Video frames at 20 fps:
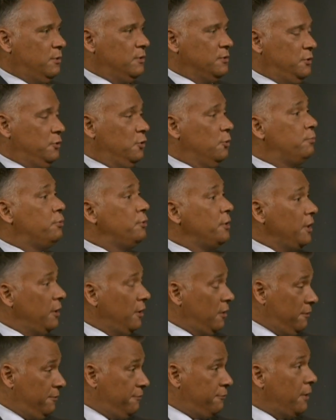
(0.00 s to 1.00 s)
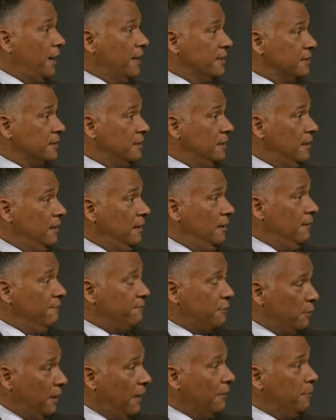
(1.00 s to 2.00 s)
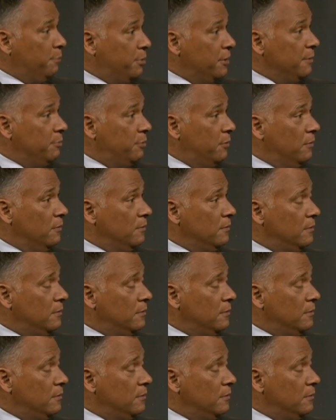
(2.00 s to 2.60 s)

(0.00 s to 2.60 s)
weren't you? You were putting on a front for was, other people. I was the